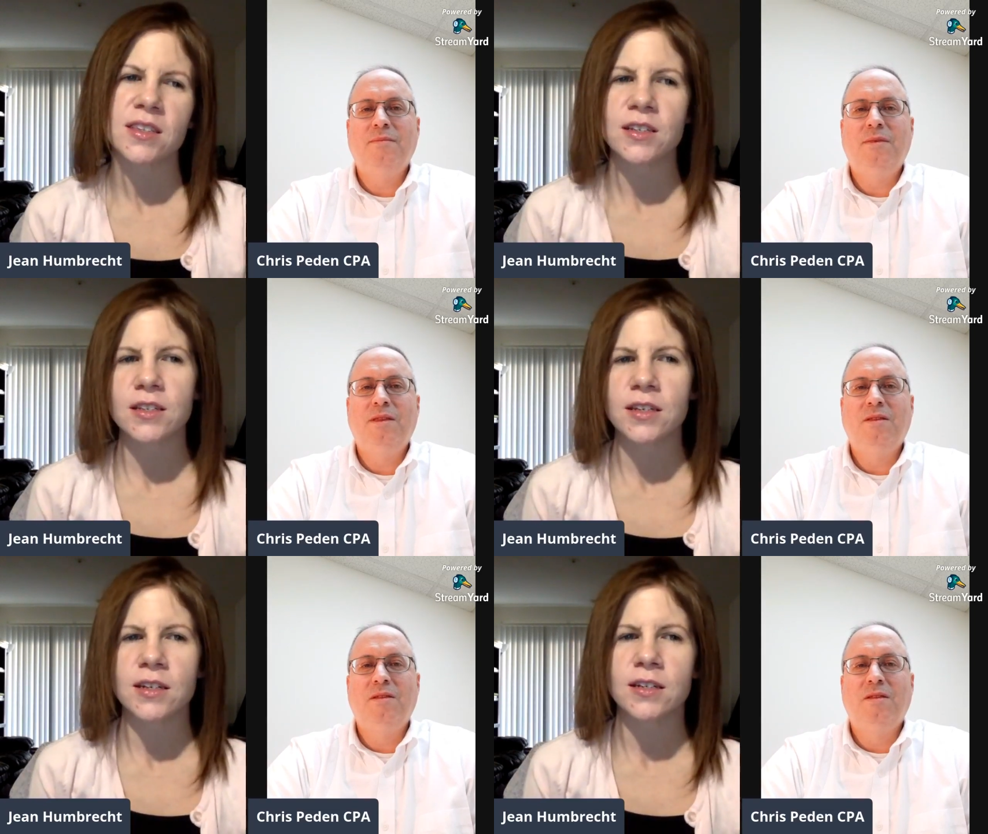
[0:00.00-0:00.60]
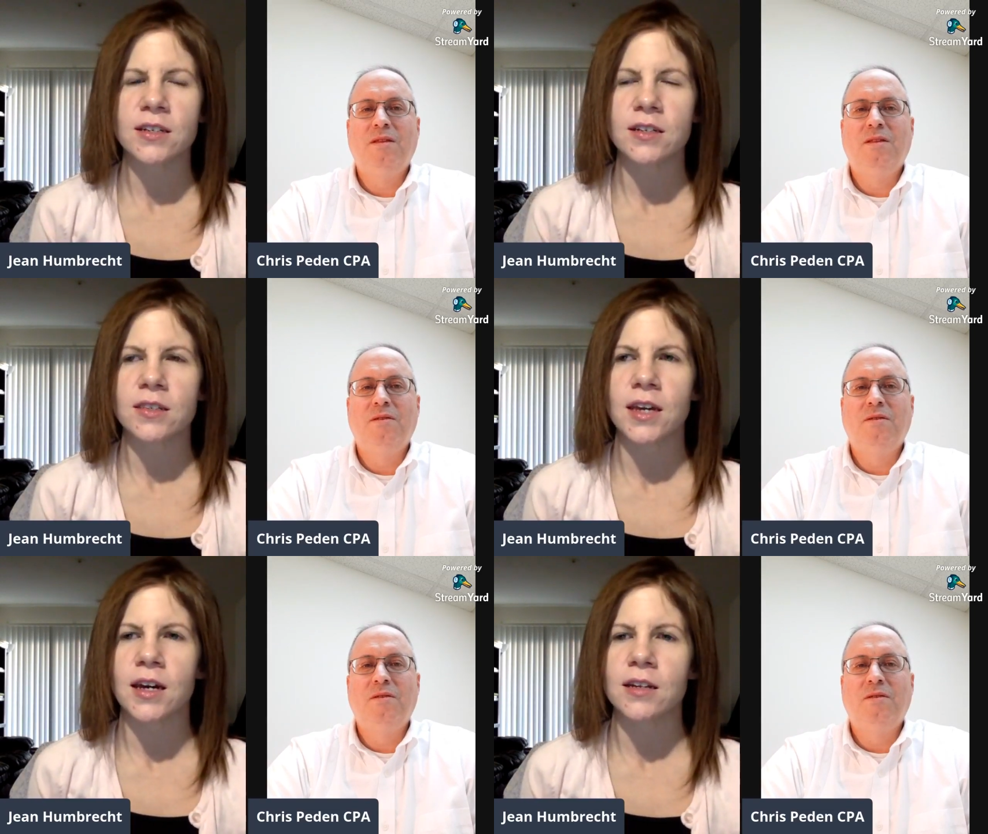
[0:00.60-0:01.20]
Speaker 1: this? Can I deduct
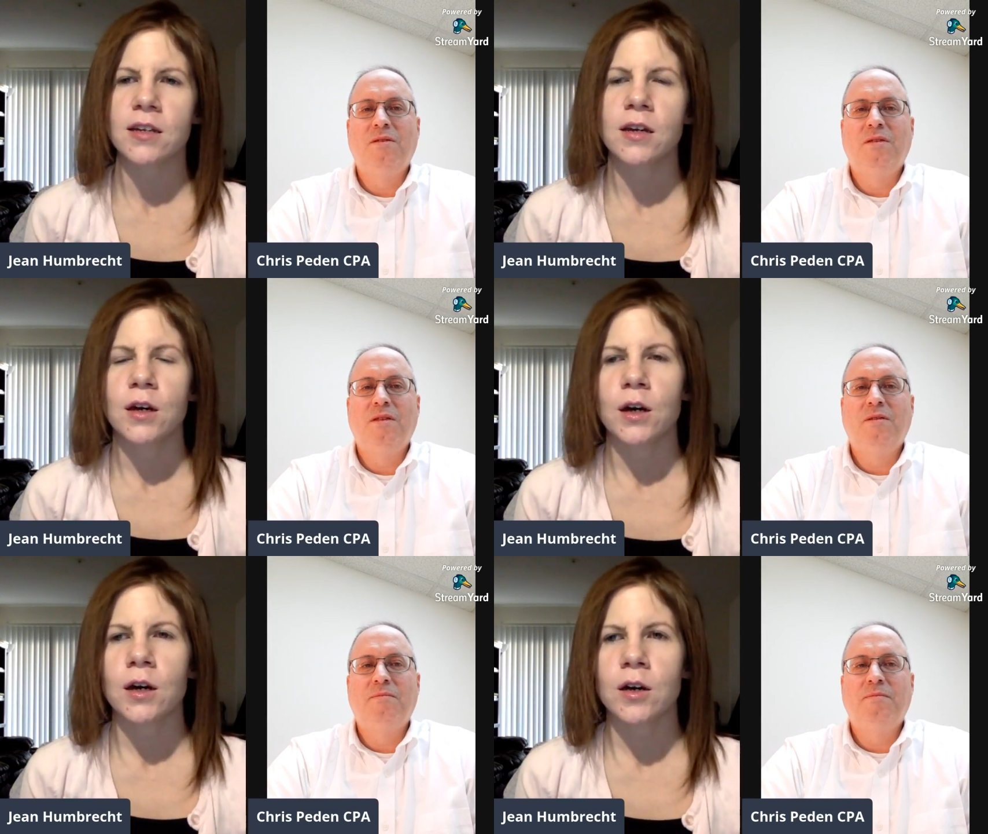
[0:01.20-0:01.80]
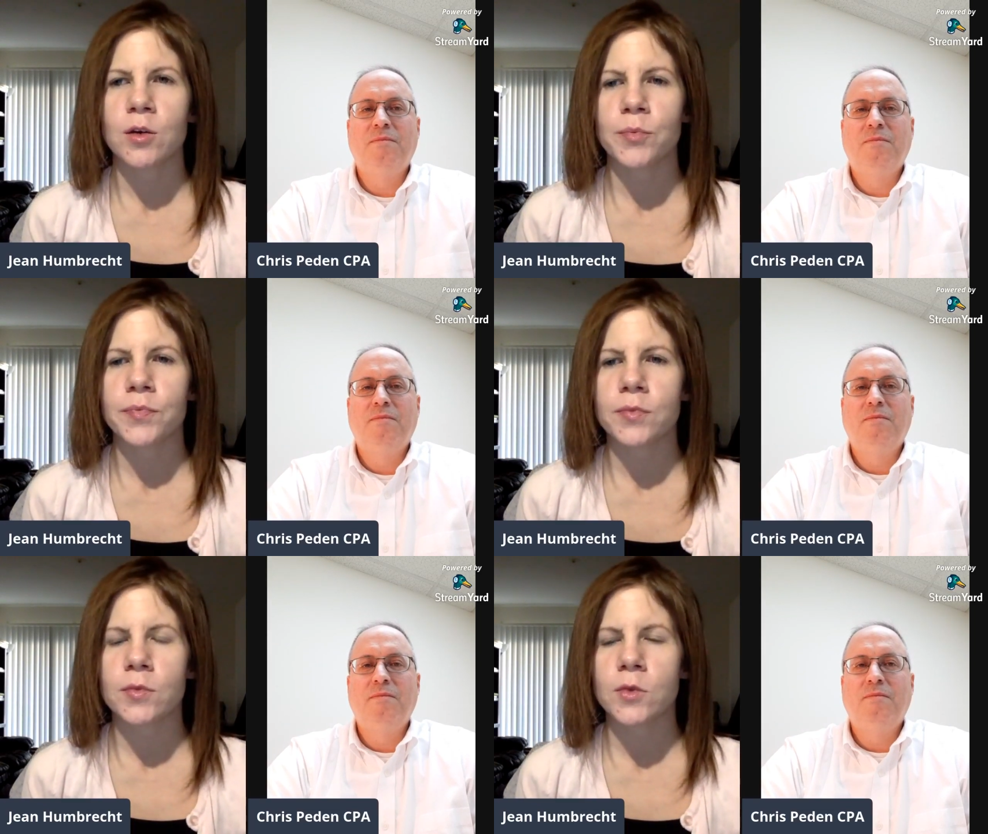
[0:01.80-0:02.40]
that?
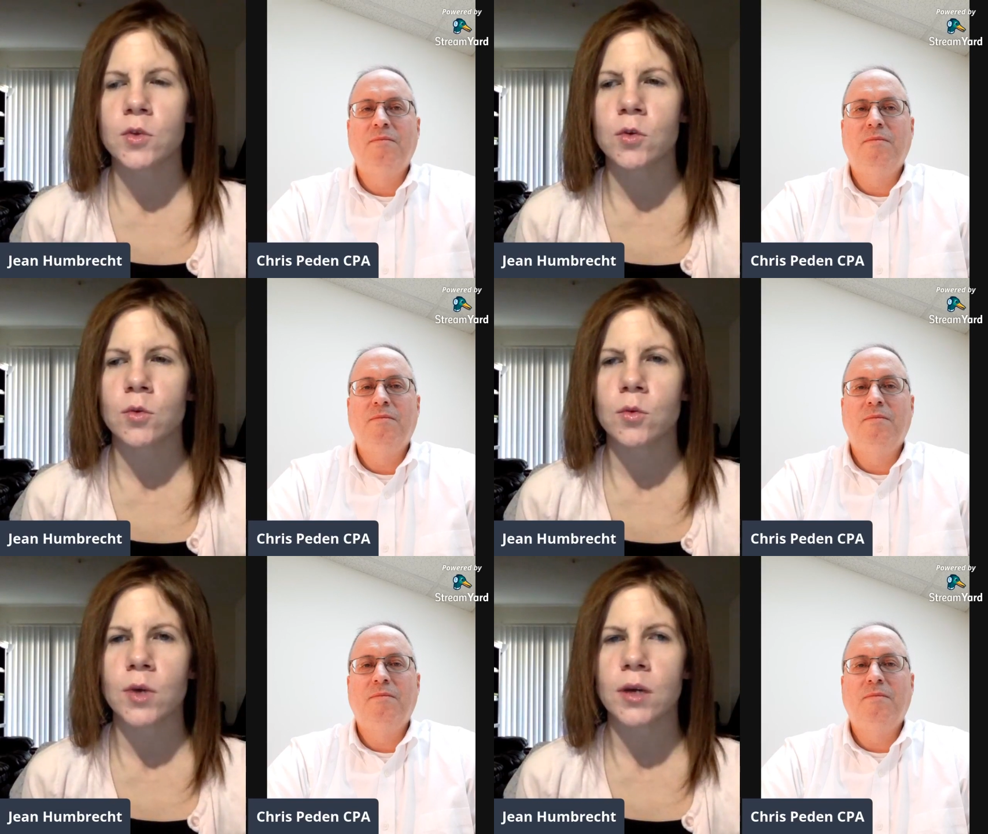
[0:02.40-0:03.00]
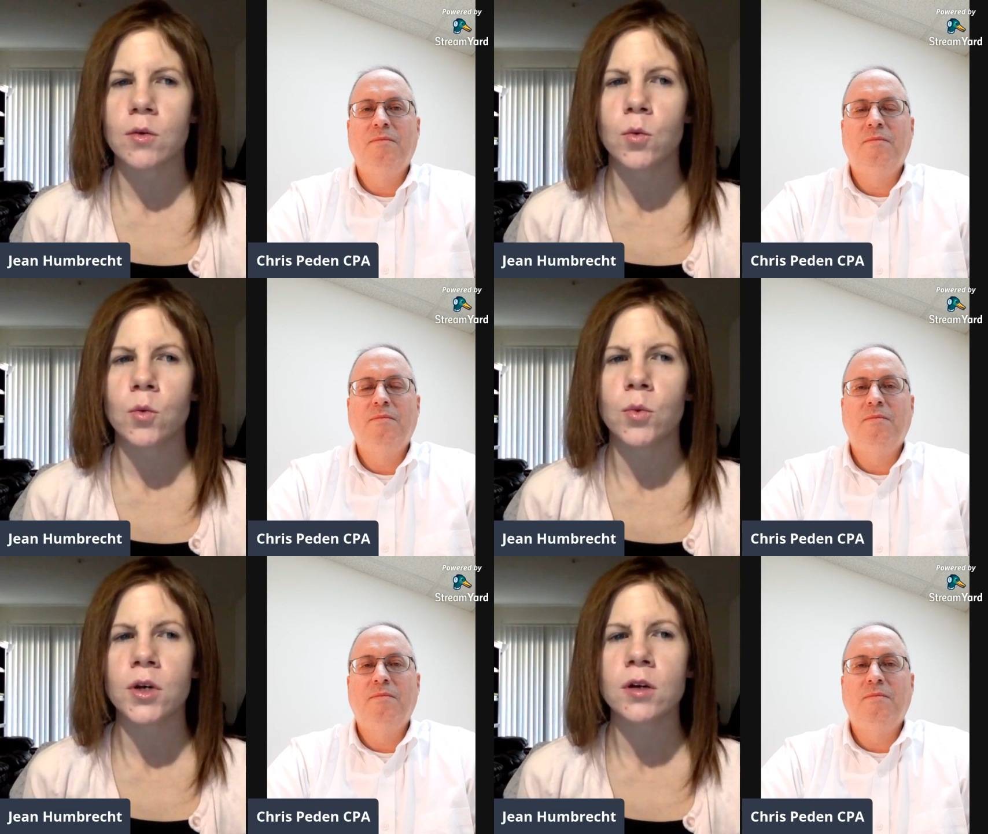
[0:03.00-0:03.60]
So
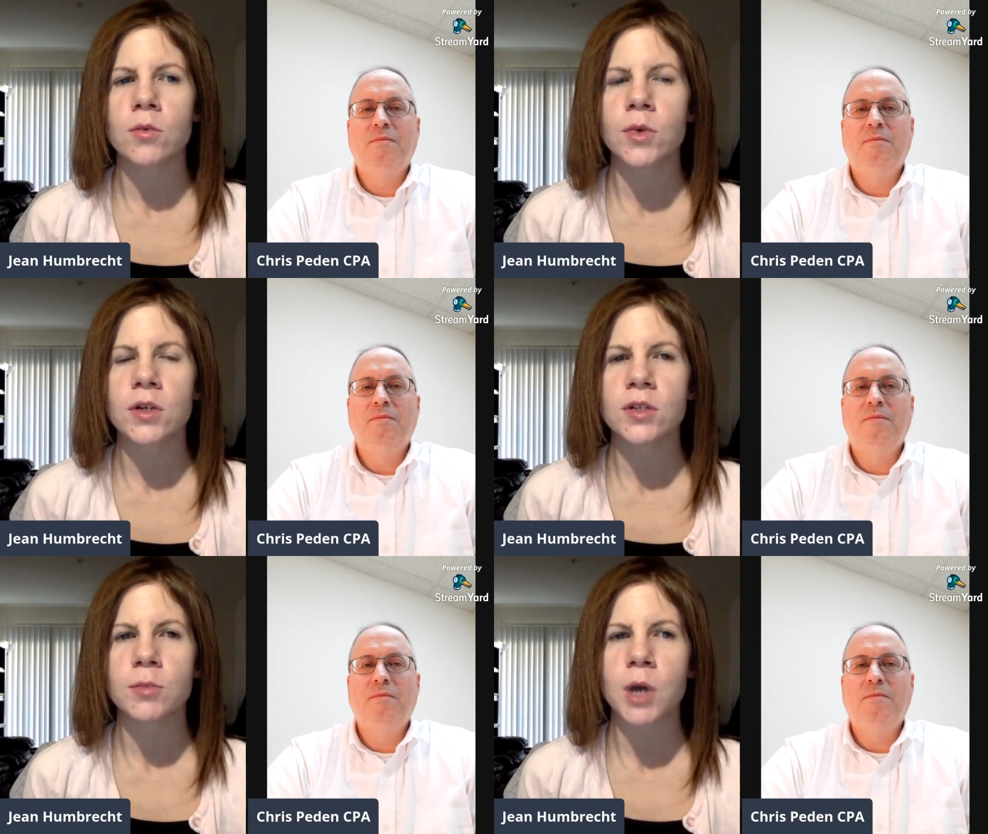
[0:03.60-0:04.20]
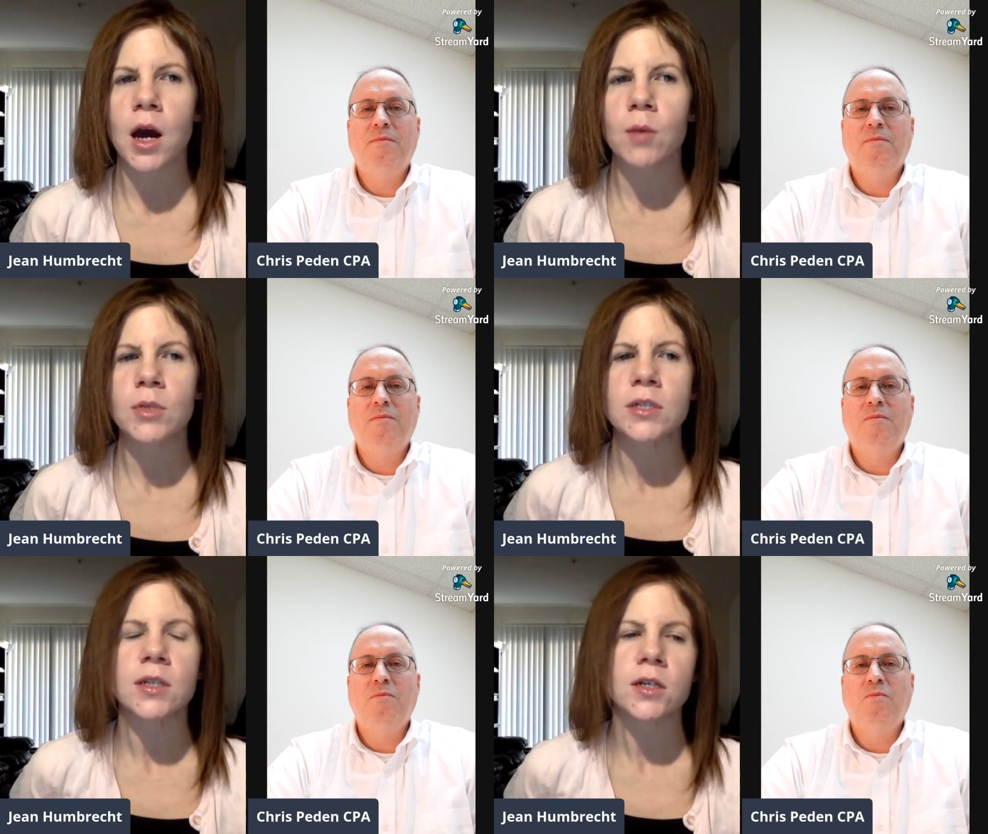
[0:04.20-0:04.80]
what are some
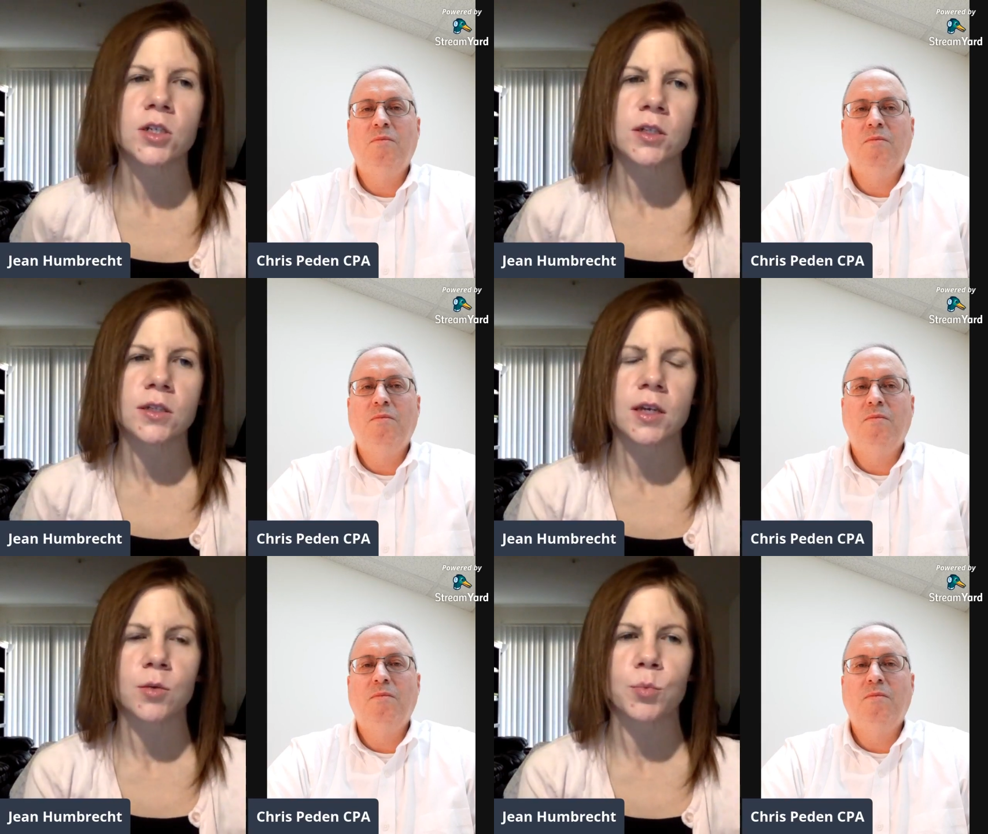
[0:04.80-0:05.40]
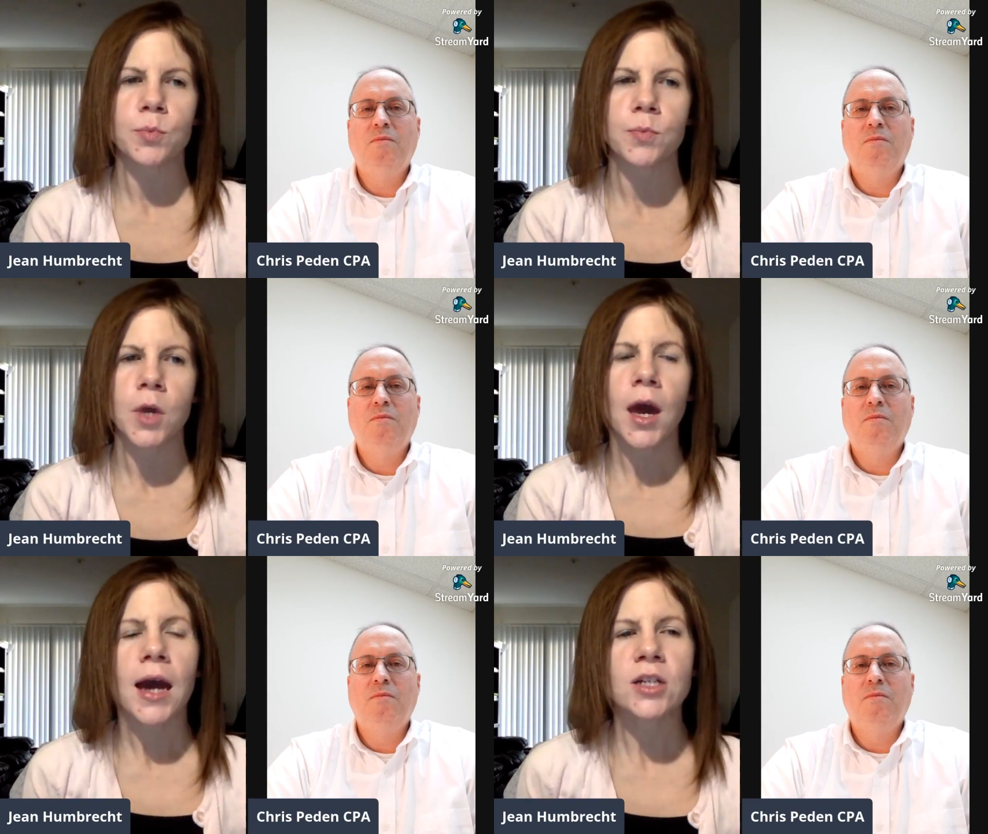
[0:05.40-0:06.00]
common deductions that,
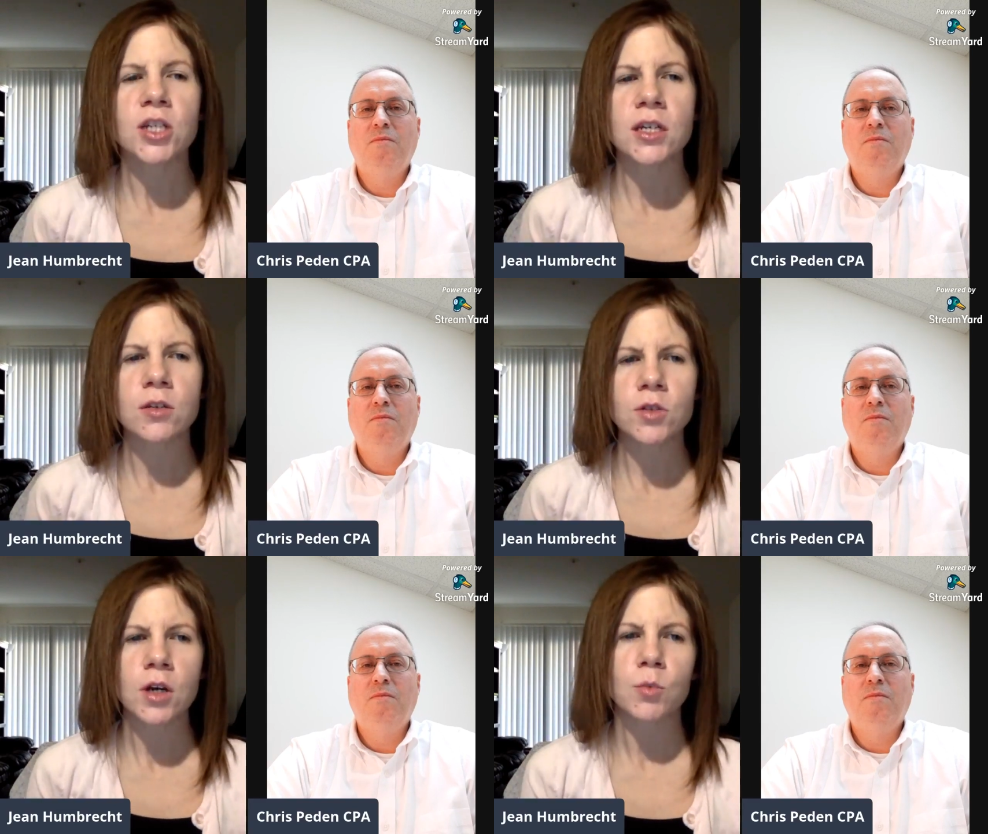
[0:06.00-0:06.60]
actually, can you talk